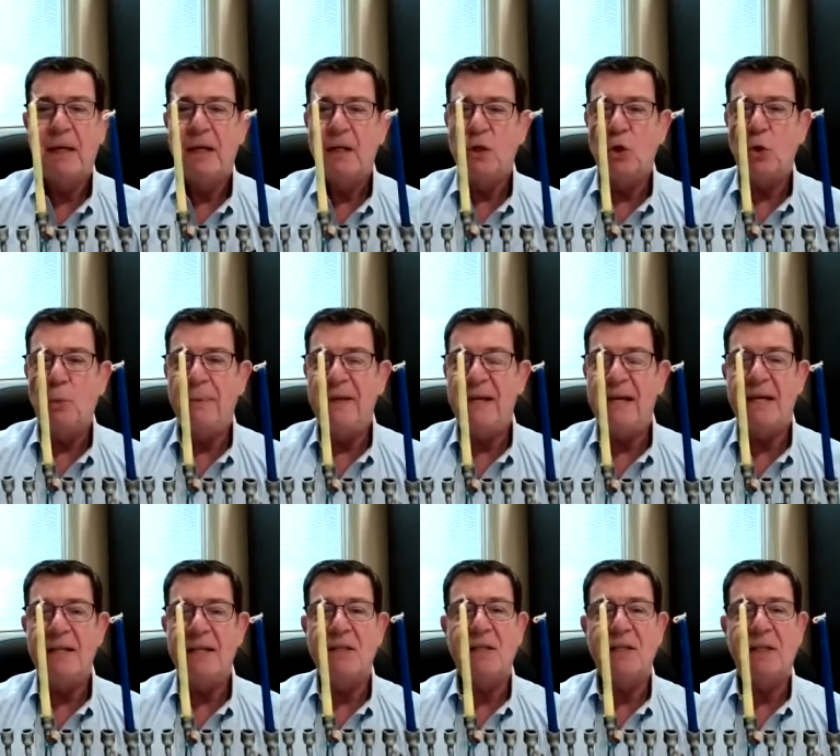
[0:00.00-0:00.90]
You
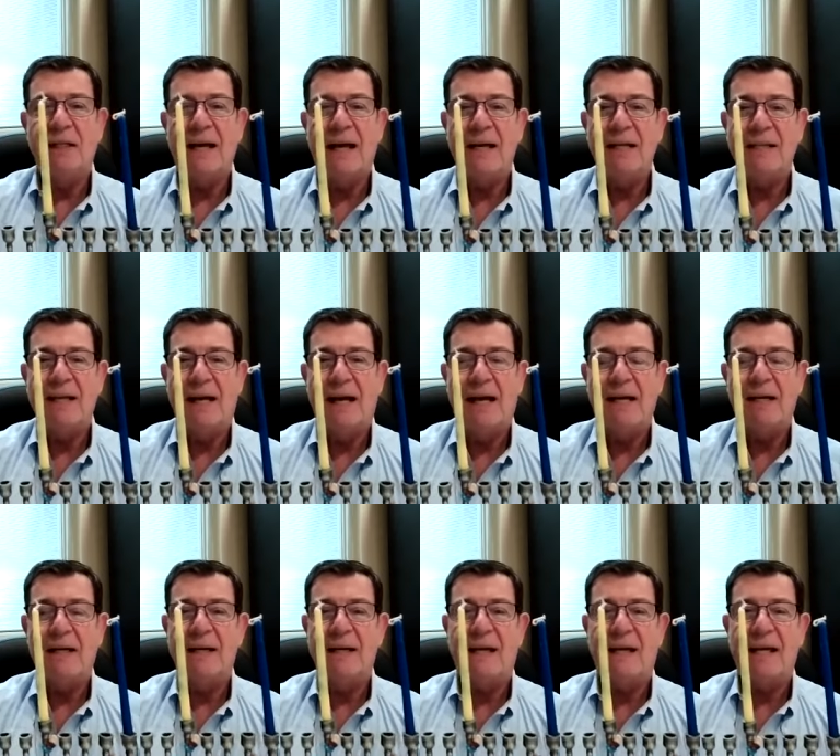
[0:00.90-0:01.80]
begin to light the
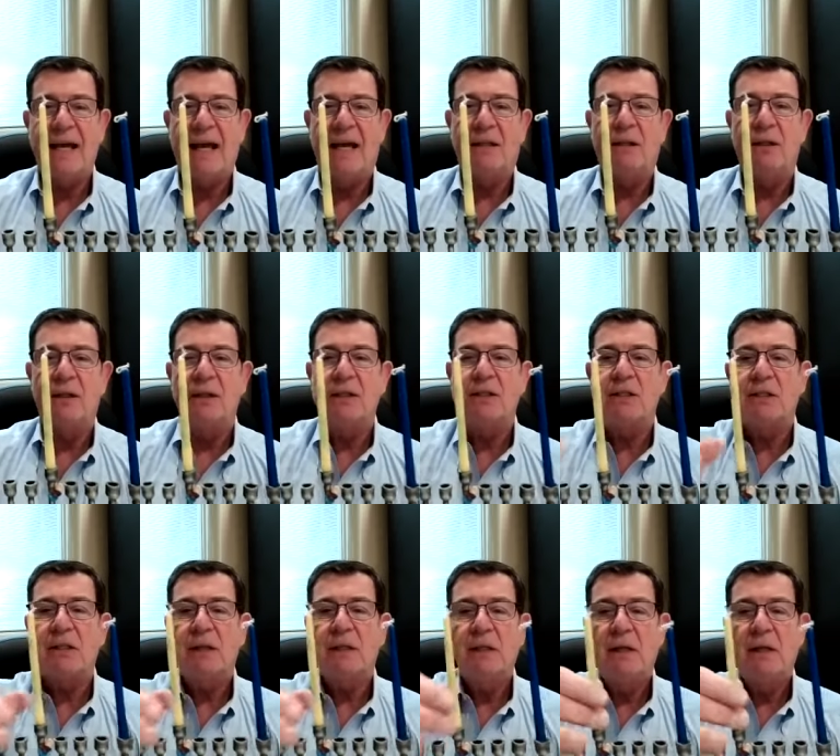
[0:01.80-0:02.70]
Hanukkah candles.
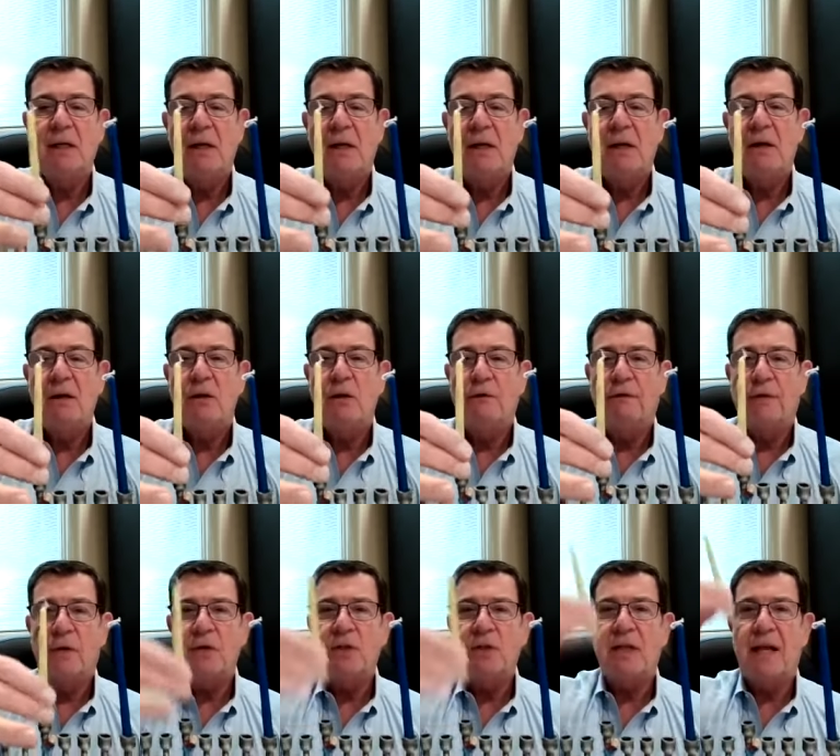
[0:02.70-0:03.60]
You
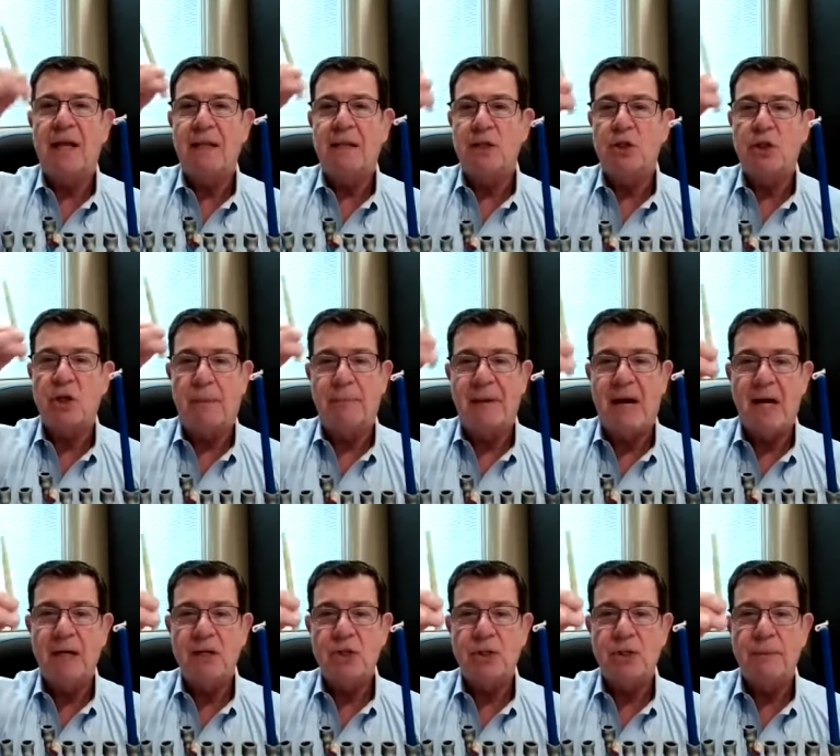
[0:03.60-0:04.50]
first light the
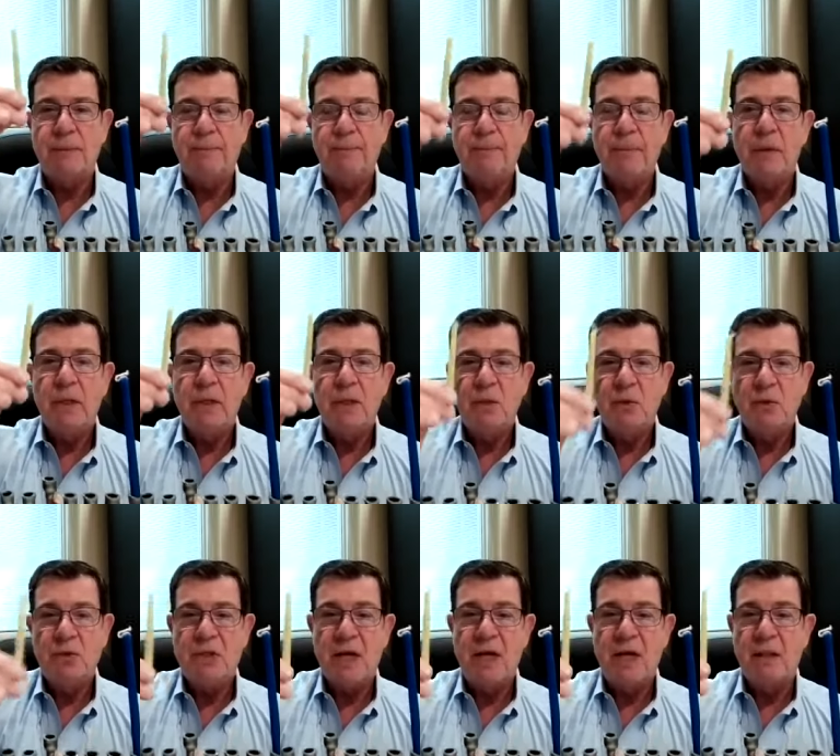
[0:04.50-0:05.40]
shamash, you
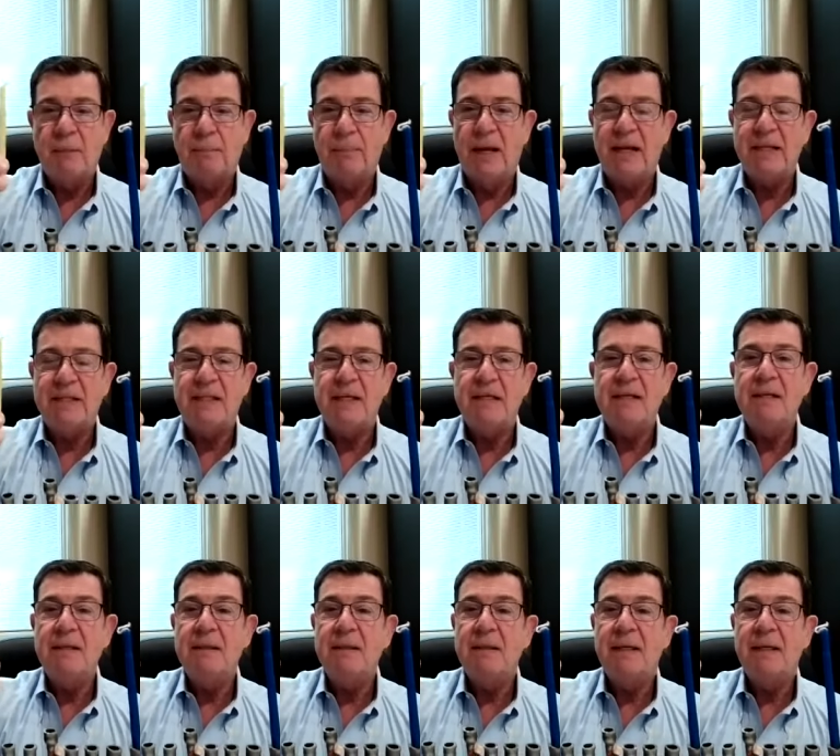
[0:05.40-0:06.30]
say the
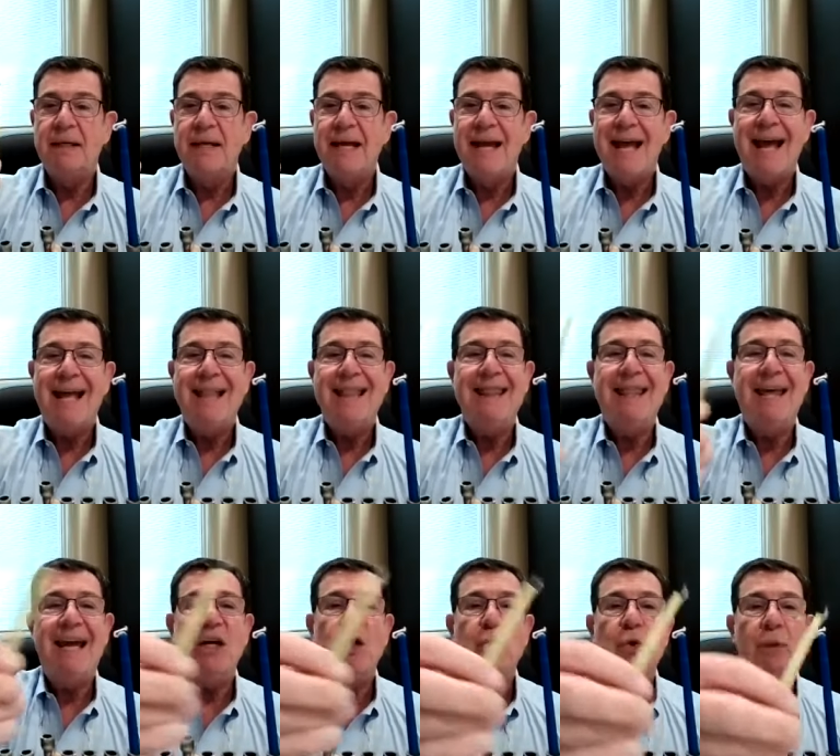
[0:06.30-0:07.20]
blessing, and
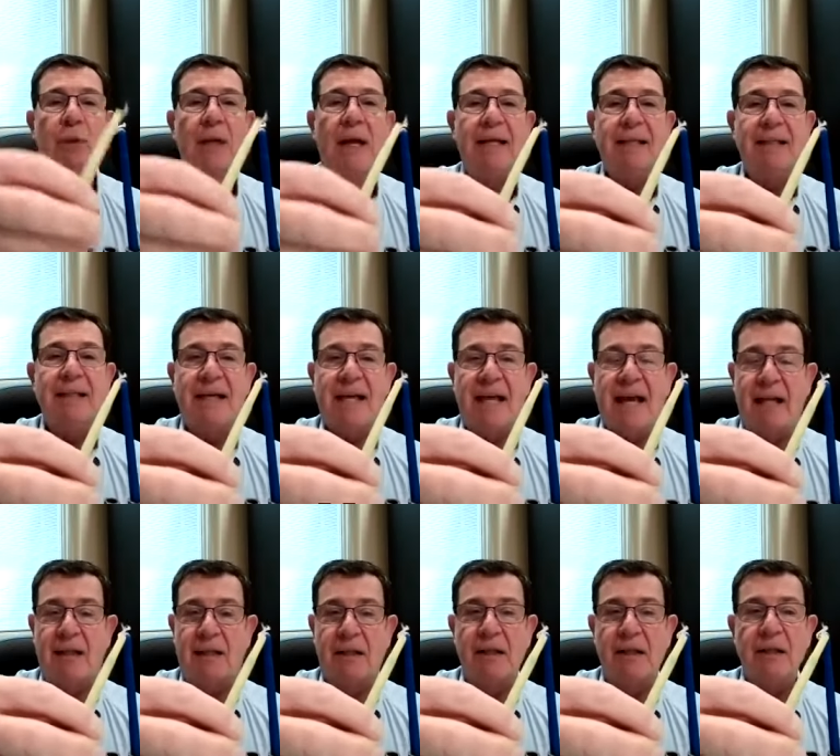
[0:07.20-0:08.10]
then you light the
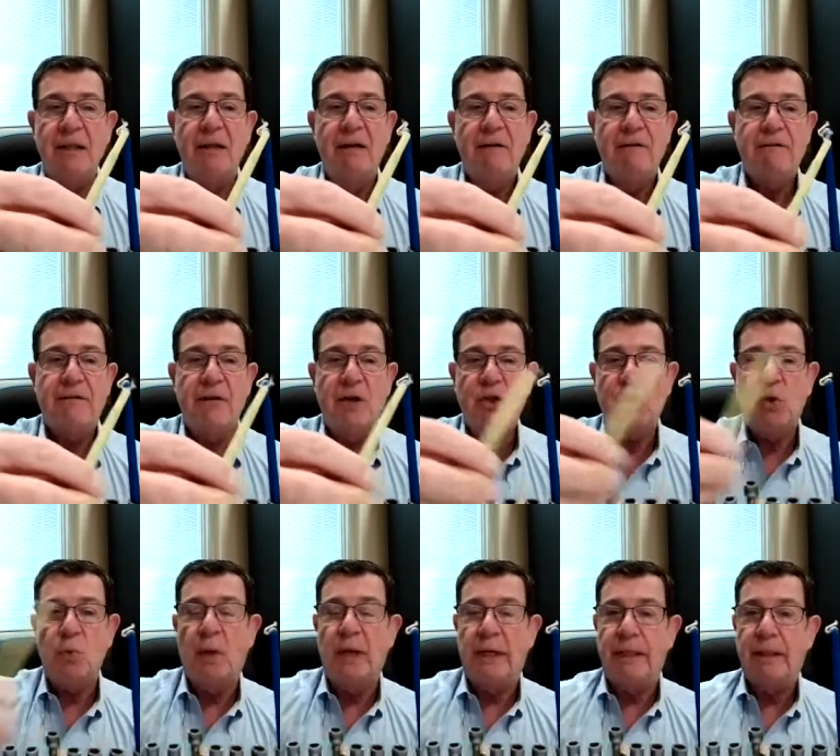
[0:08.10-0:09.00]
candle, first
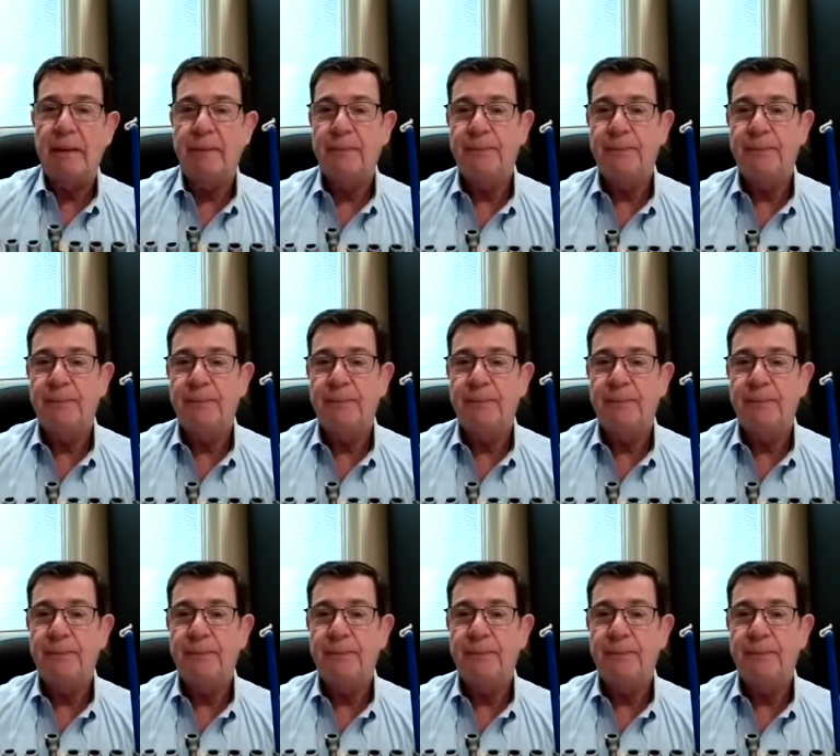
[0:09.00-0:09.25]
one.